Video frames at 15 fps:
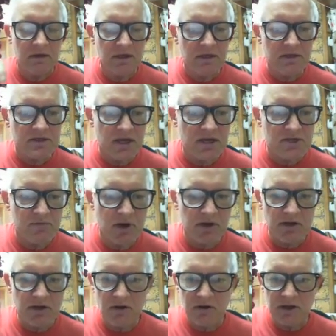He is aged
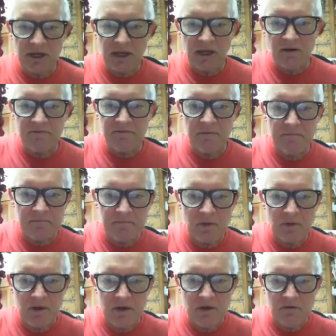about 1.5 years.
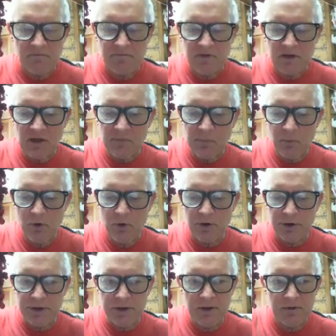Philip
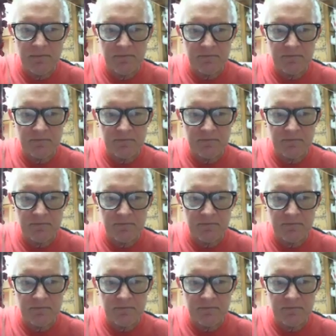Wood.